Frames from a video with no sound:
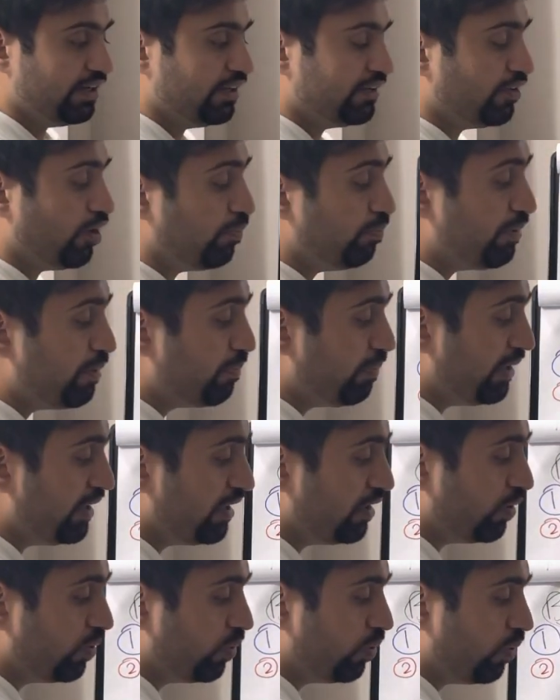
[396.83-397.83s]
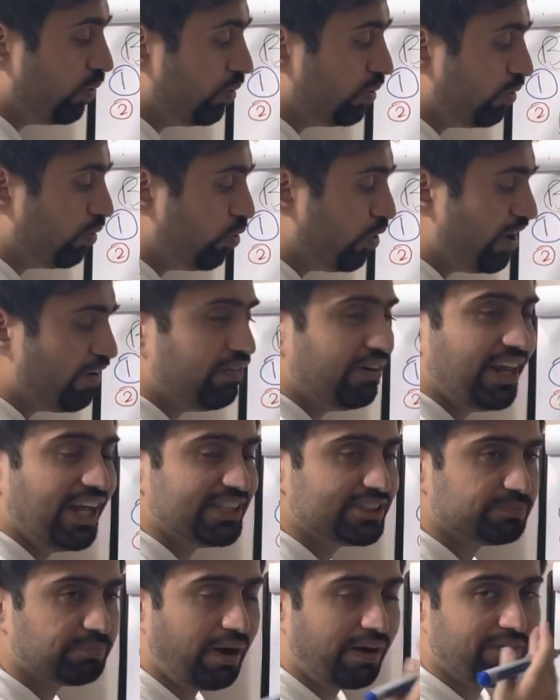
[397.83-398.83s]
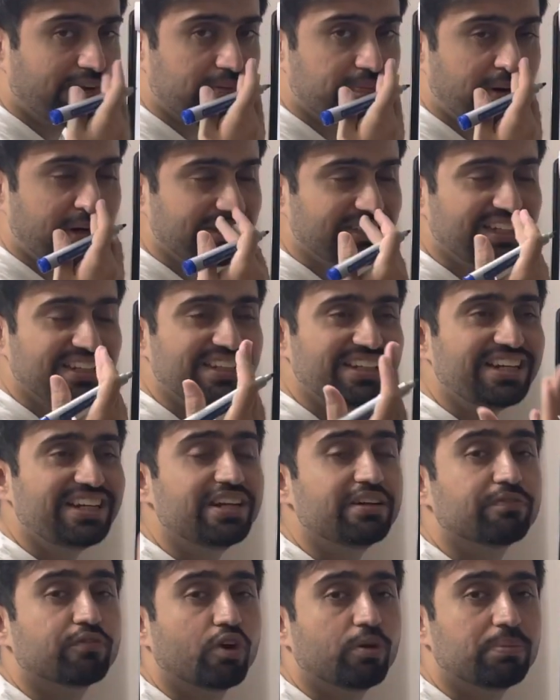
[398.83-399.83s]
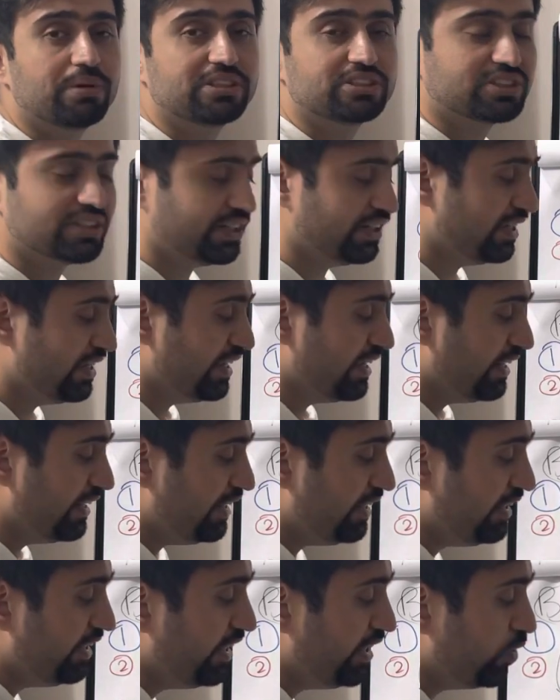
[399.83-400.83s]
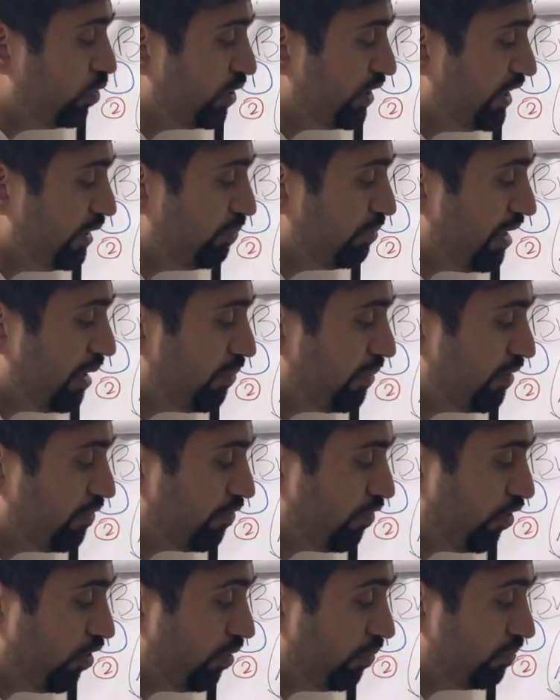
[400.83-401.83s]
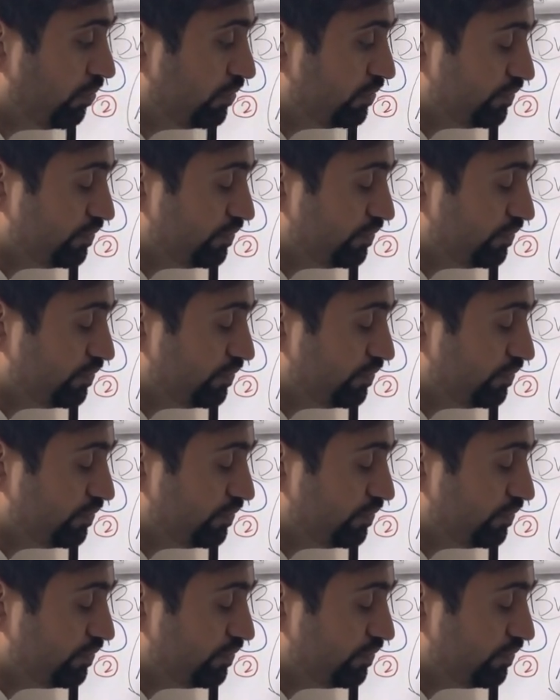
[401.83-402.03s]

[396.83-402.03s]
Now people who have less power but they need information, he need to keep them informed.